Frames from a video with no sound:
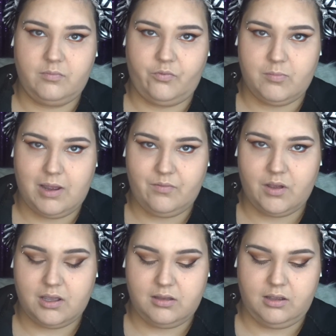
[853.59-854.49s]
For my
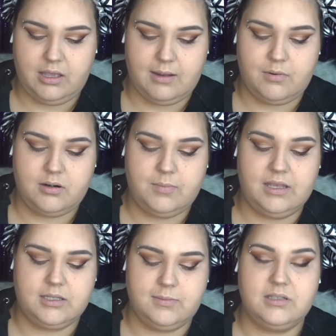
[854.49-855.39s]
fucking camera to be
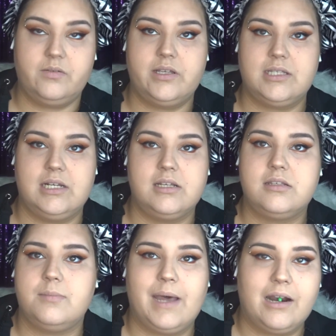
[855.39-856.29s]
expensive as it
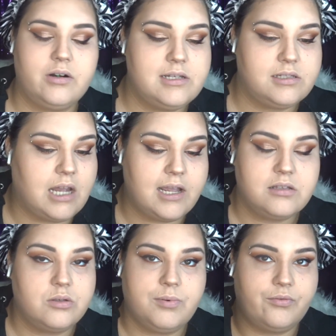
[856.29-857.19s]
is, the batteries die
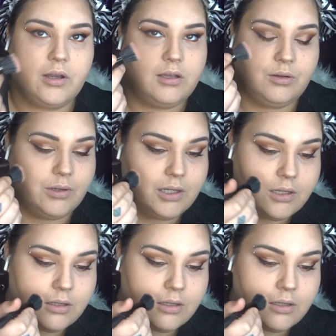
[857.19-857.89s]
super fucking quick.